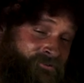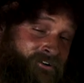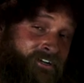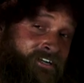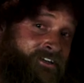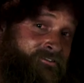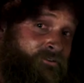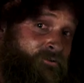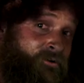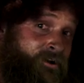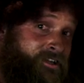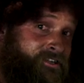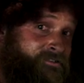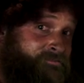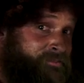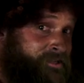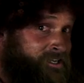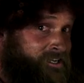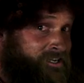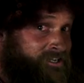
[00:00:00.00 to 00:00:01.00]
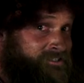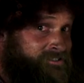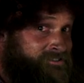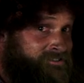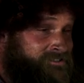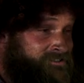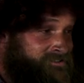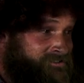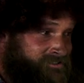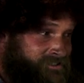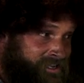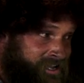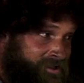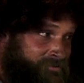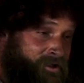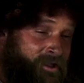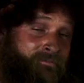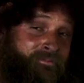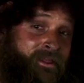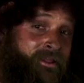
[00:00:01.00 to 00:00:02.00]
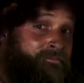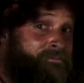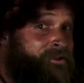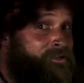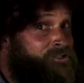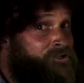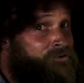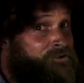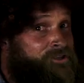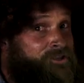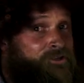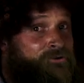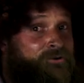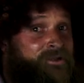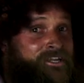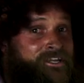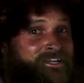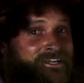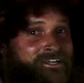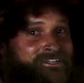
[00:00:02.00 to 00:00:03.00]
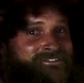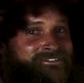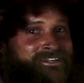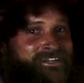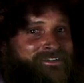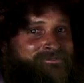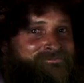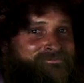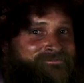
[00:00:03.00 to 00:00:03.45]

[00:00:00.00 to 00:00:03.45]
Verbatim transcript: truck giveaways, because I might paint a picture with you in it next time.